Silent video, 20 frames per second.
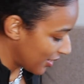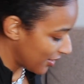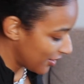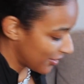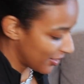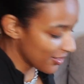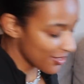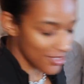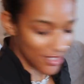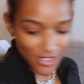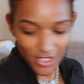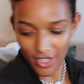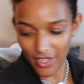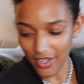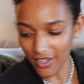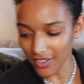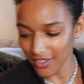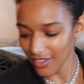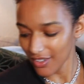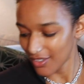Let's
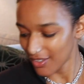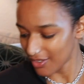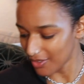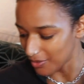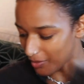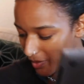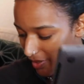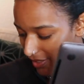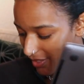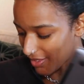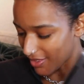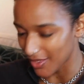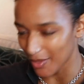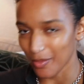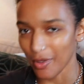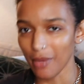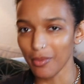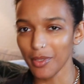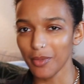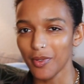start with
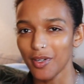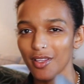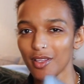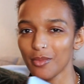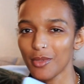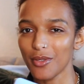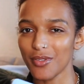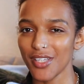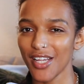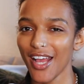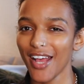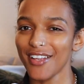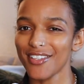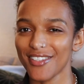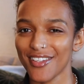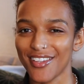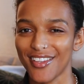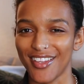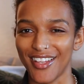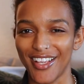probably one of the most
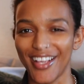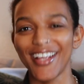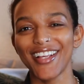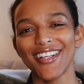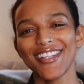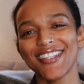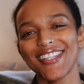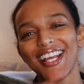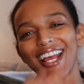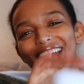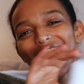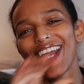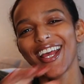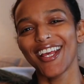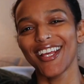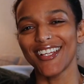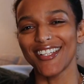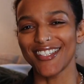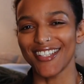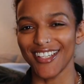asked things,
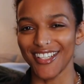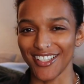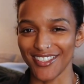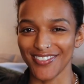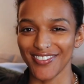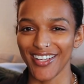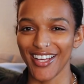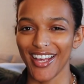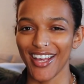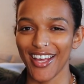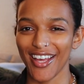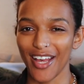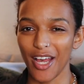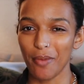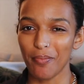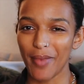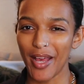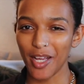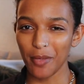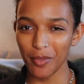is if a
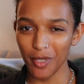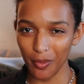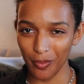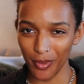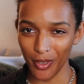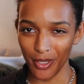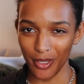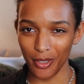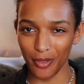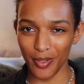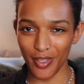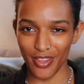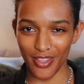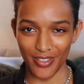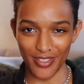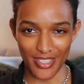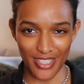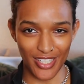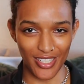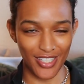MacBook Pro
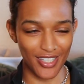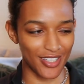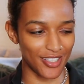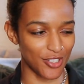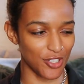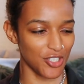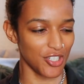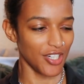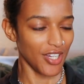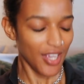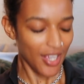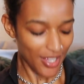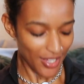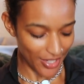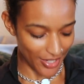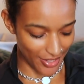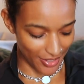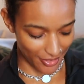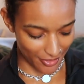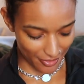13-inch
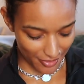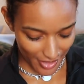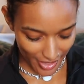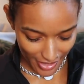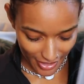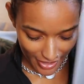can fit